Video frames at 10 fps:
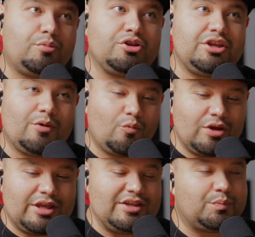but yet
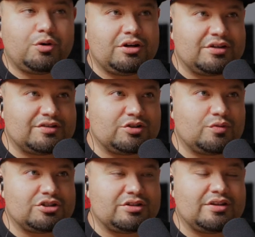we, he's put in a
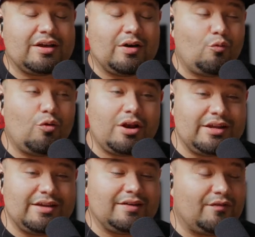situation that when
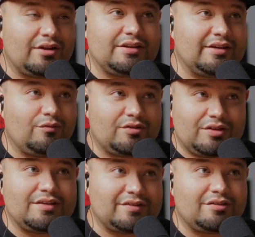he get finally when
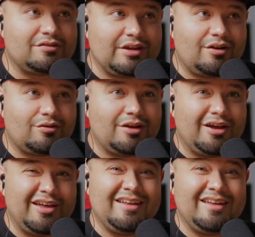things settle down,